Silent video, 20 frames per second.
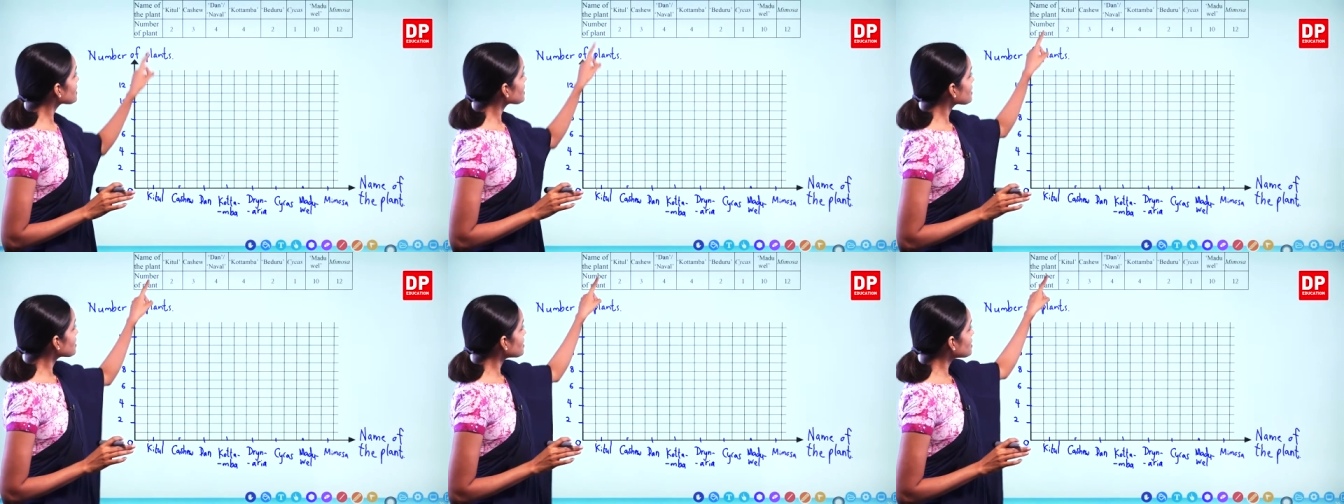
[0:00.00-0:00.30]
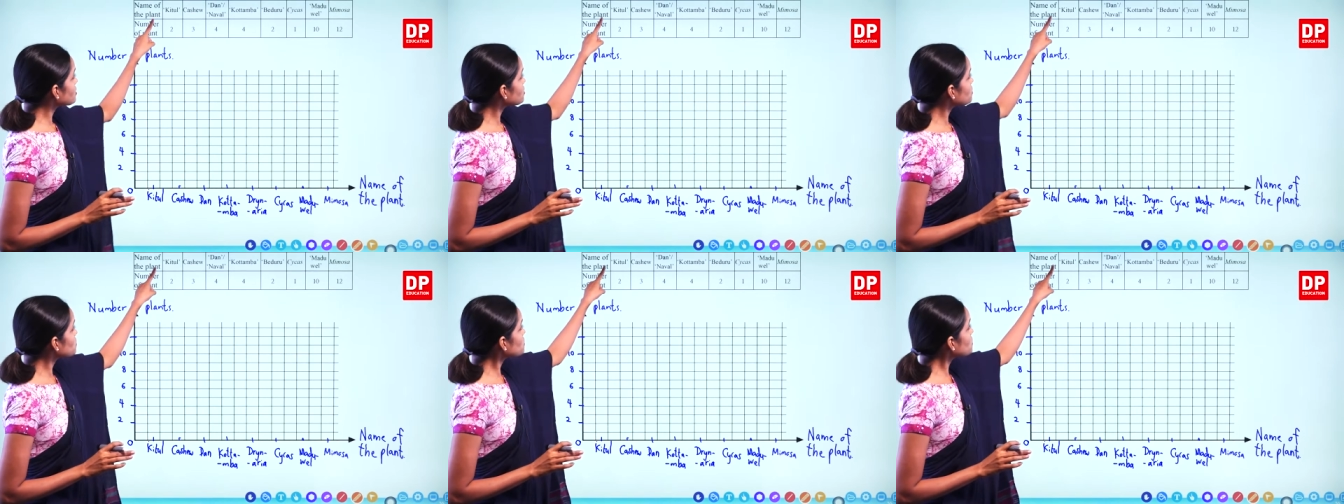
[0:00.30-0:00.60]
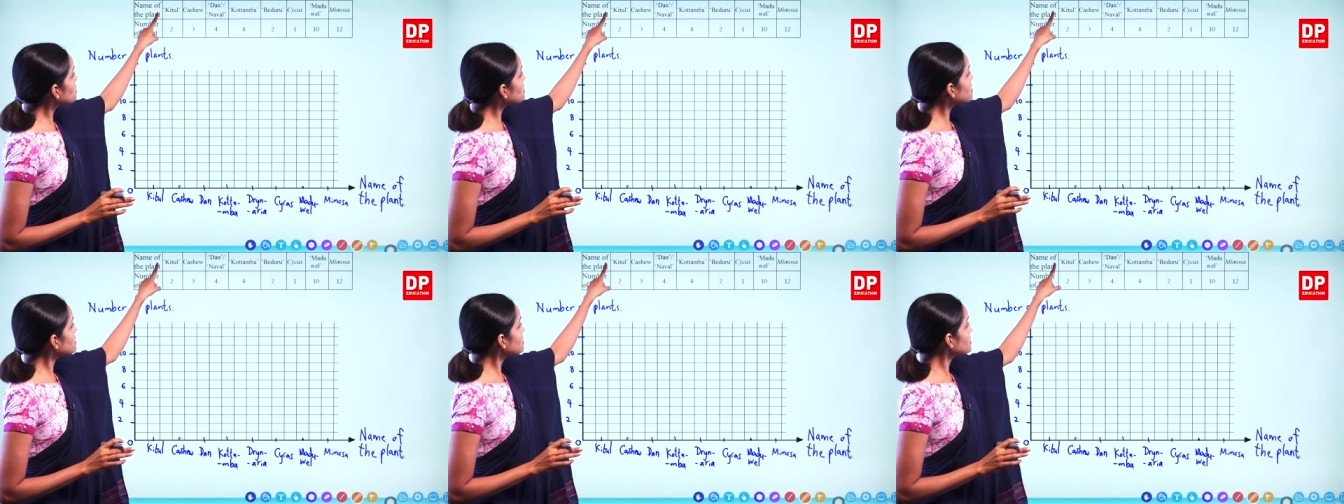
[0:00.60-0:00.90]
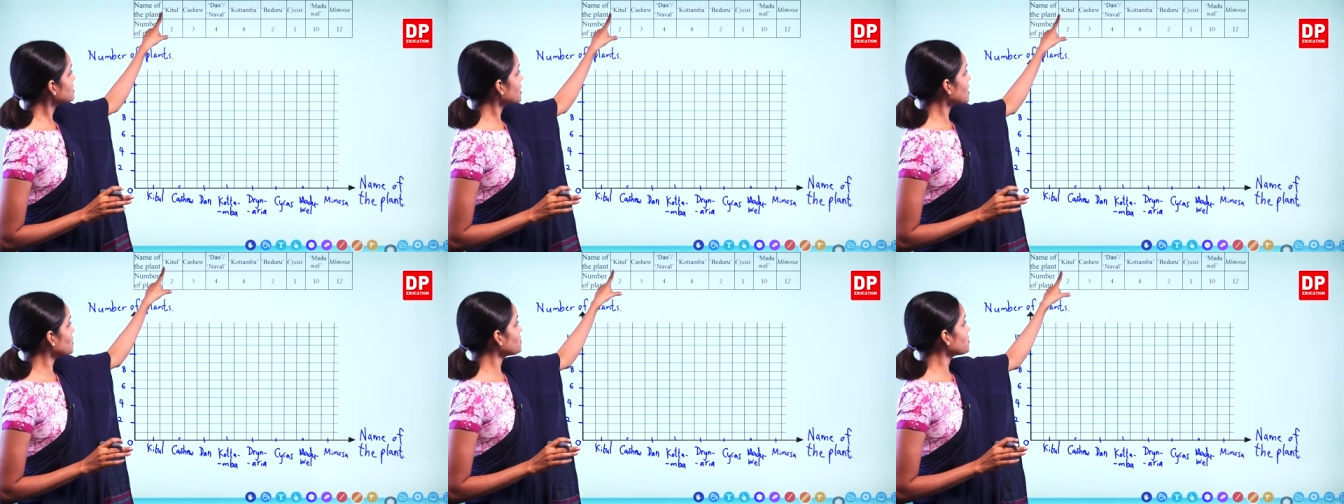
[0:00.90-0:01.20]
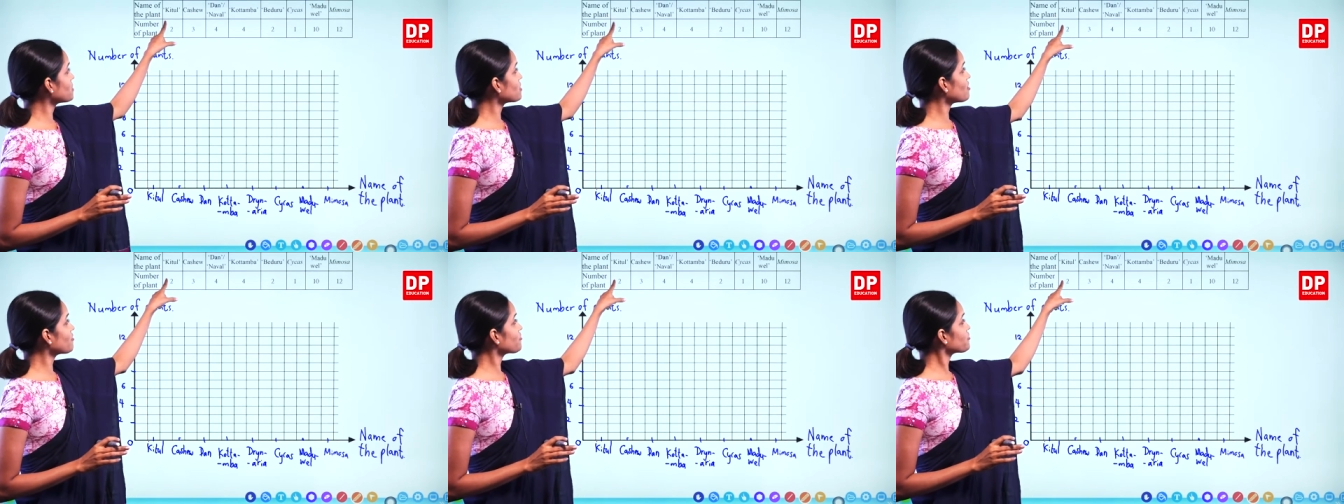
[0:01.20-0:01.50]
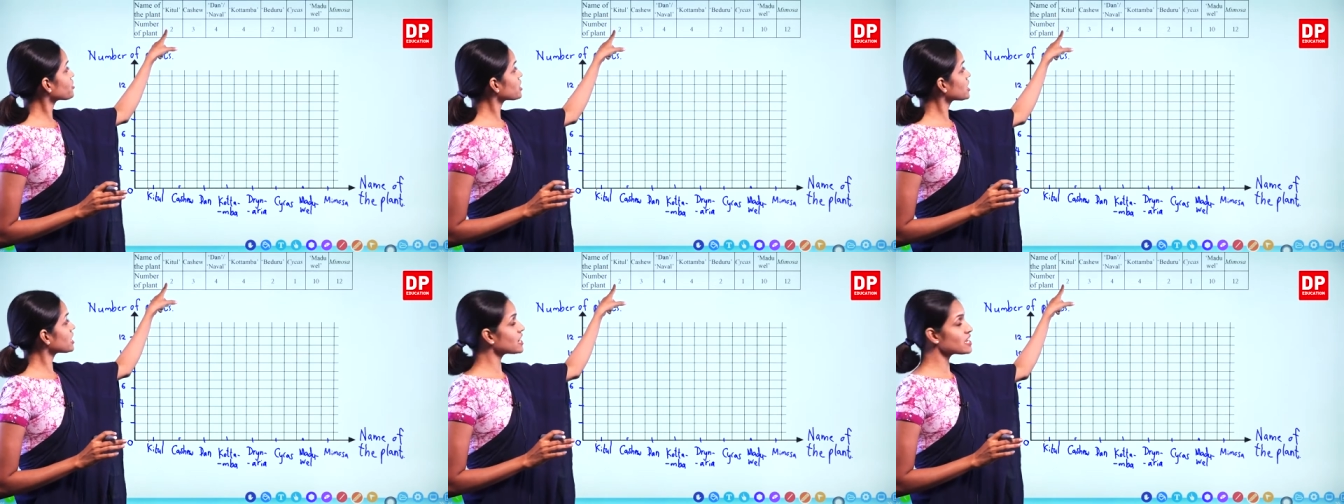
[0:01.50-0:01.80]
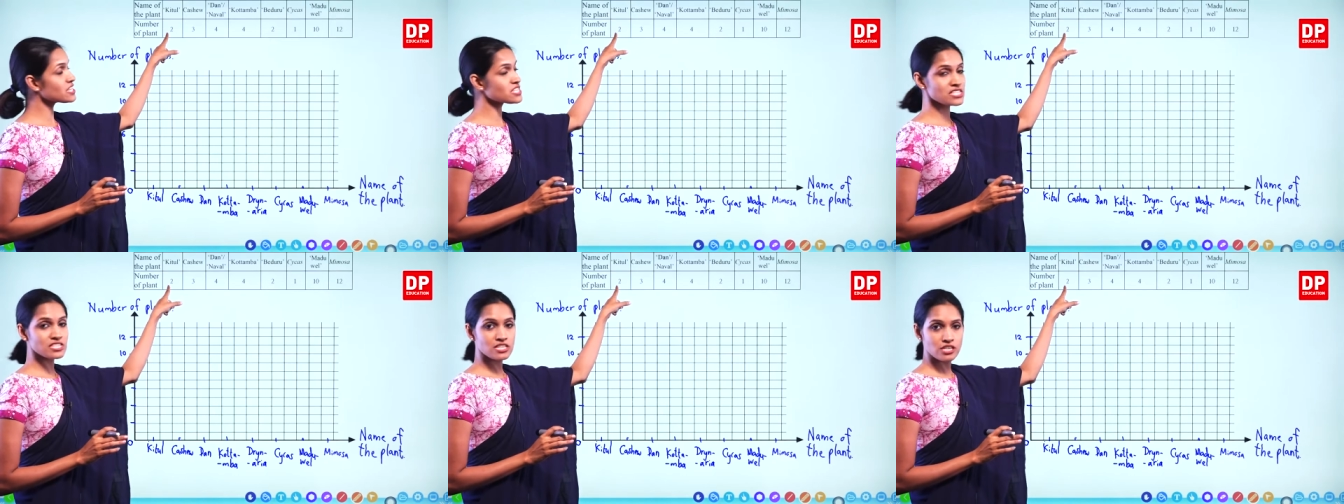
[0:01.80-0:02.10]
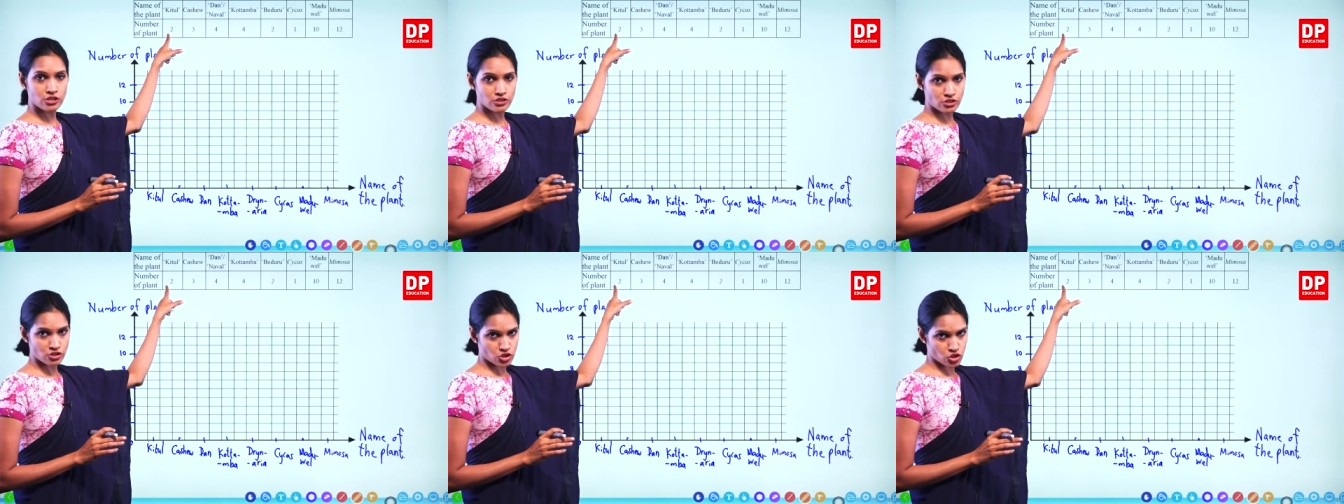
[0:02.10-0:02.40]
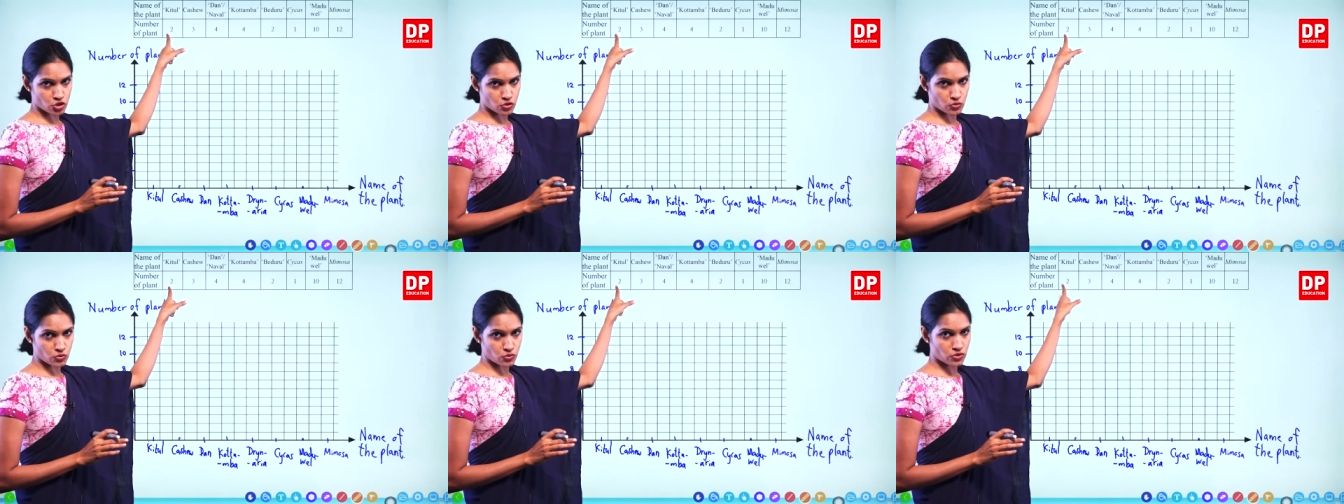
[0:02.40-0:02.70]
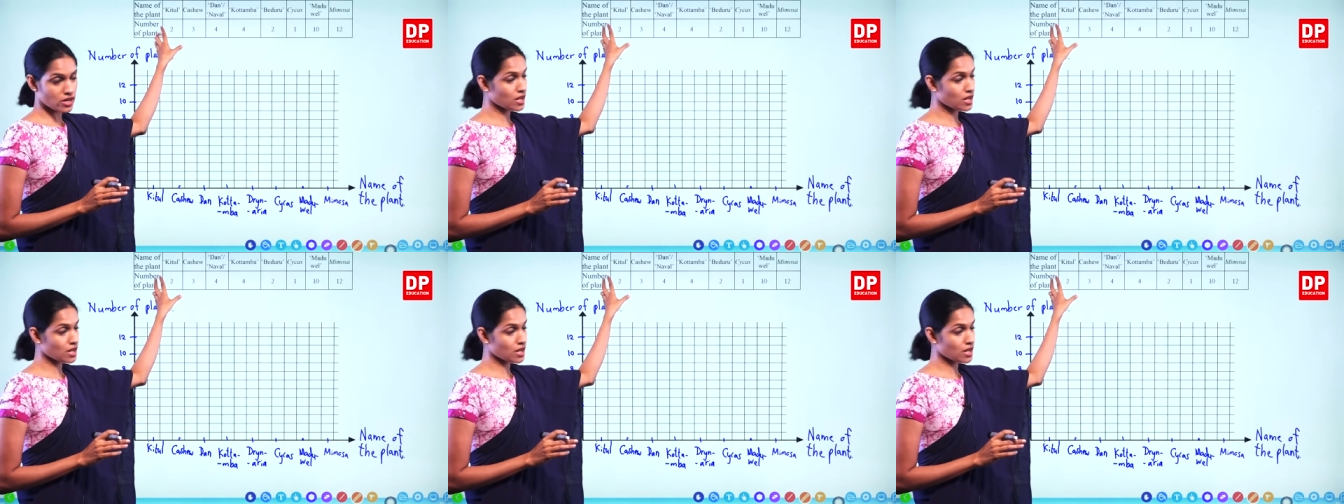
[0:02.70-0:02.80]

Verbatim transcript: Kitul, number of trees, two.